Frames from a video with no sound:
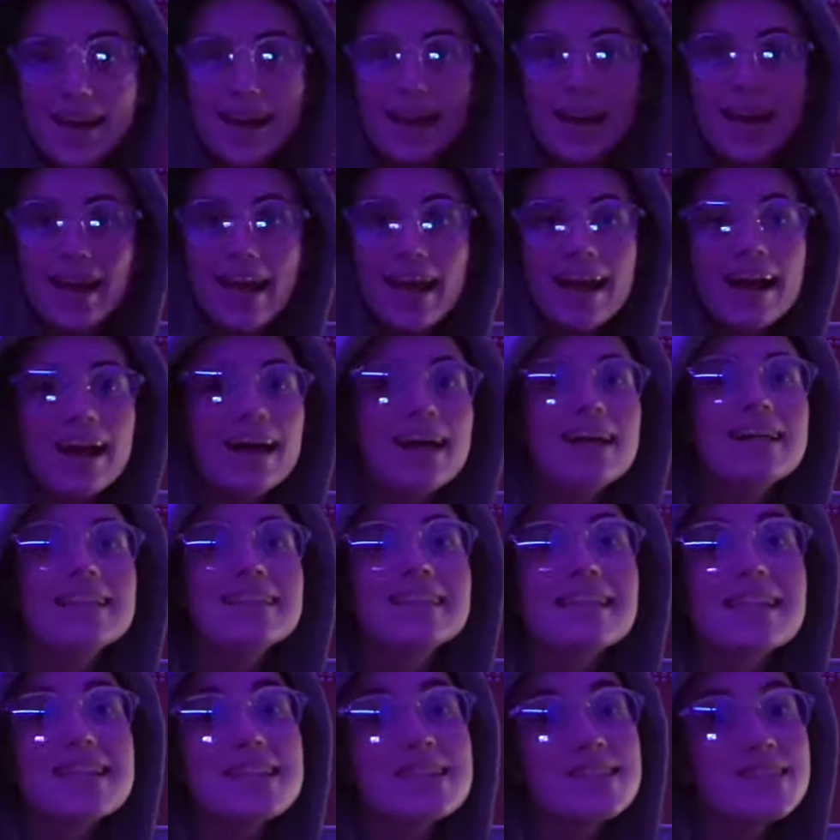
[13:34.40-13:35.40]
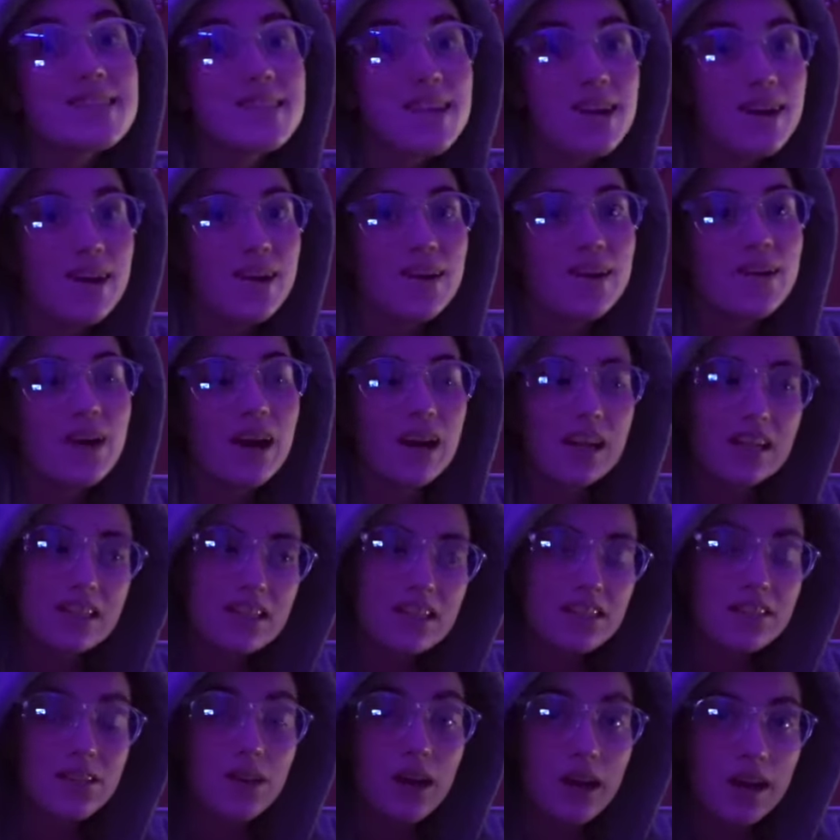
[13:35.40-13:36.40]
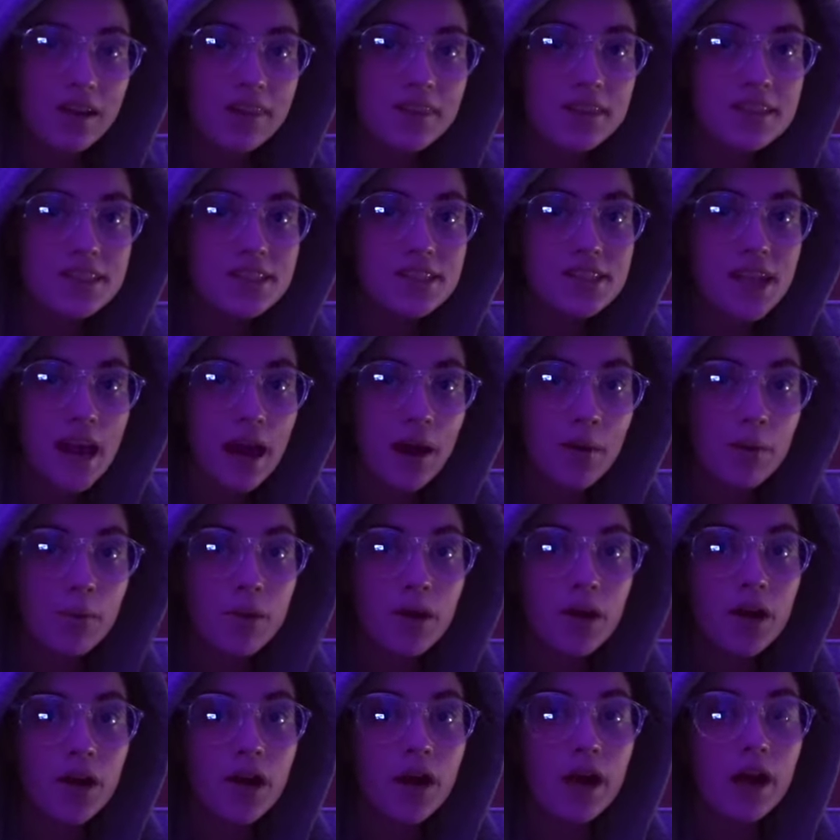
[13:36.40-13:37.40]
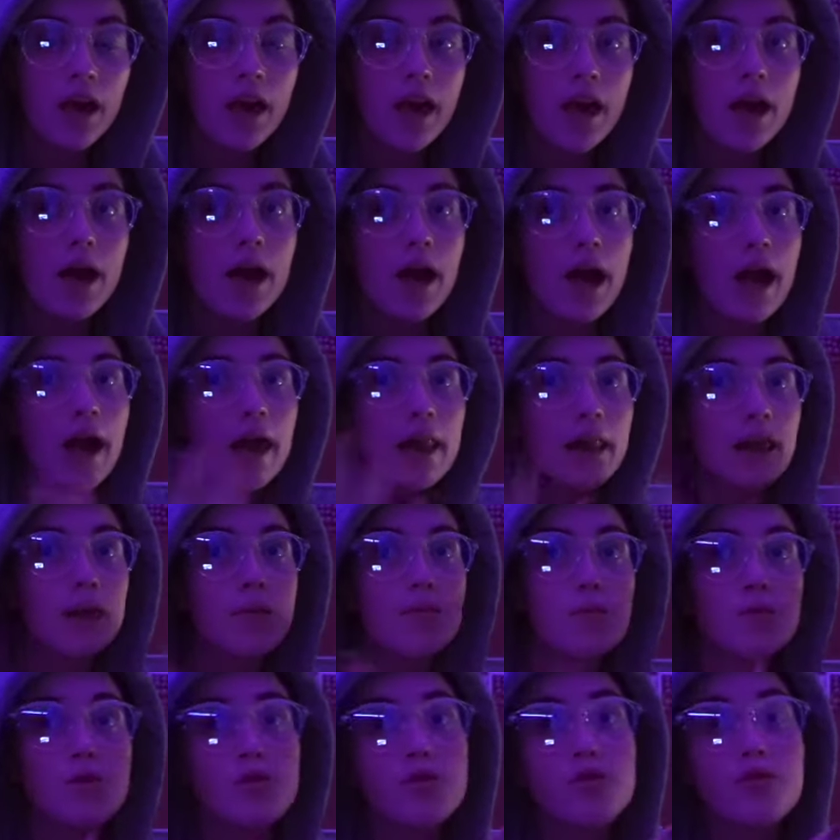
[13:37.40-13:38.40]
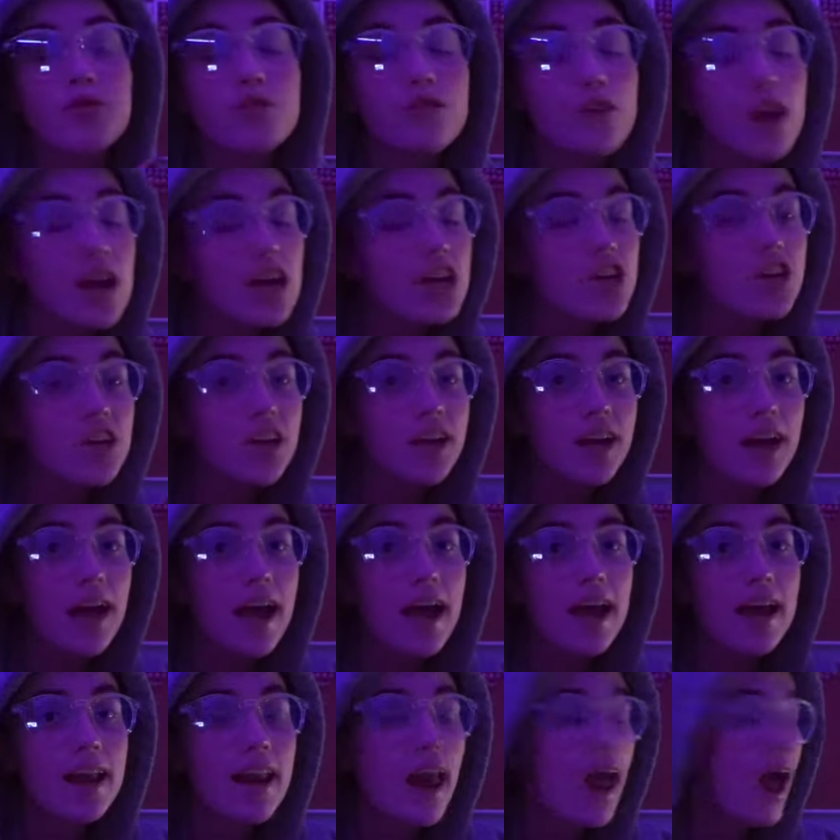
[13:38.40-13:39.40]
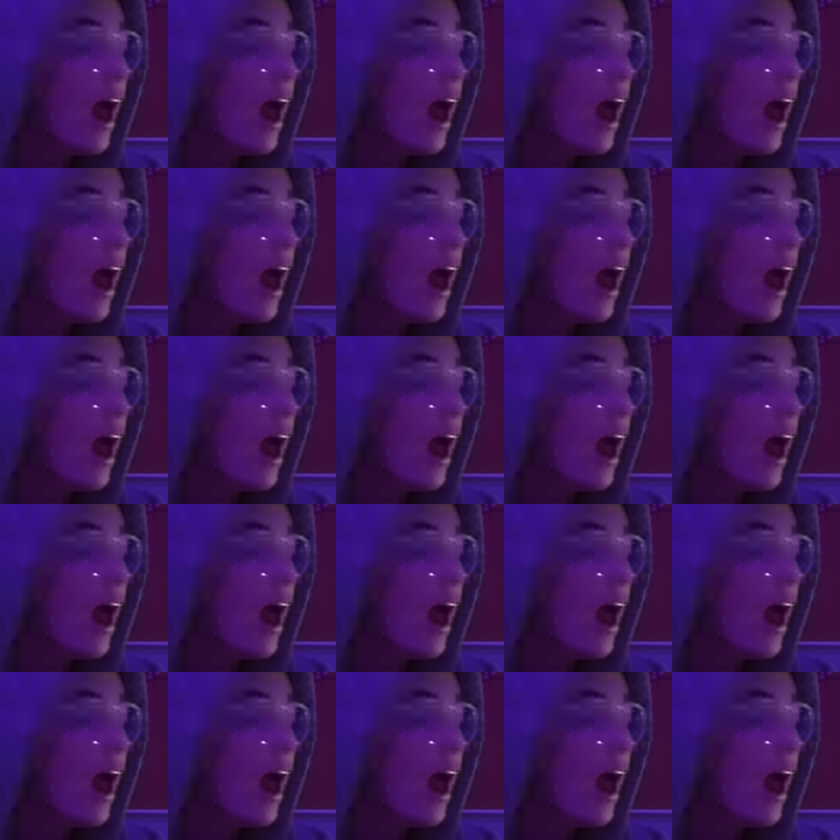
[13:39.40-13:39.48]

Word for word: Okay guys, so I just got out of the shower and I'm all fresh again,